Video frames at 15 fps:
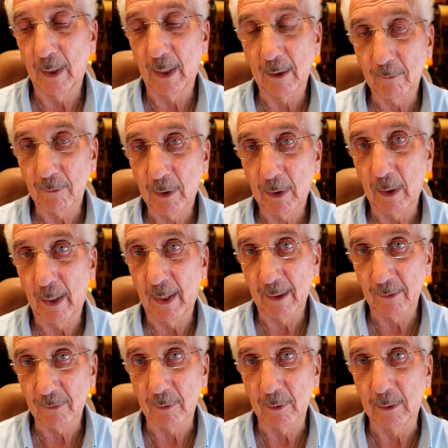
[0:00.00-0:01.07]
every
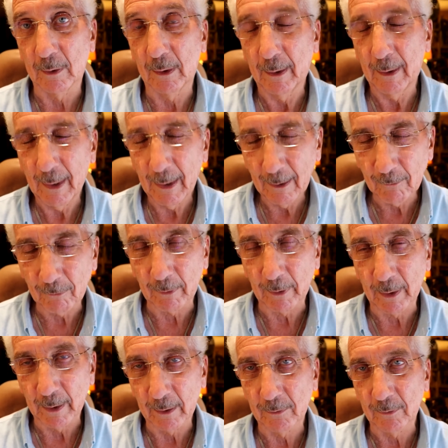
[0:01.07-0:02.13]
essay
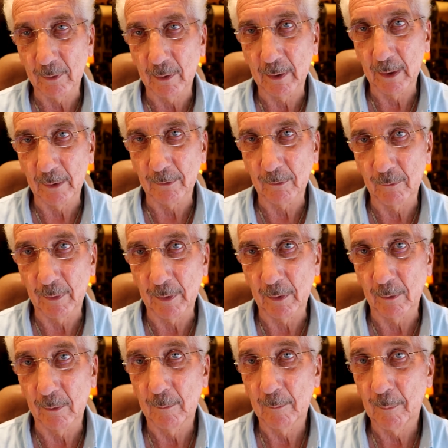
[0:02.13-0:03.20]
has a
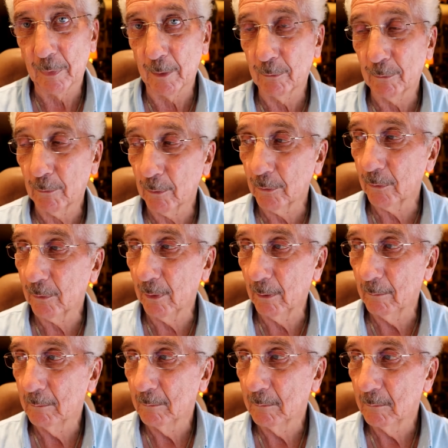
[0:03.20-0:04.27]
video. The first
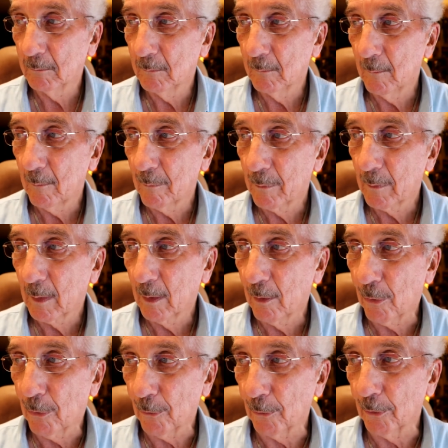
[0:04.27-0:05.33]

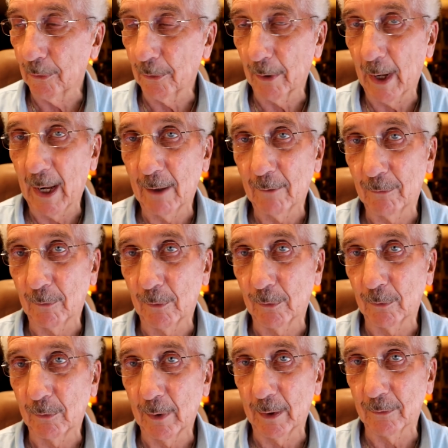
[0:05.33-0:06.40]
third or half of
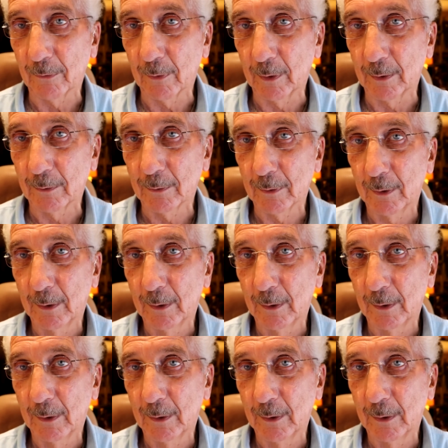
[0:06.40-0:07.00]
those essays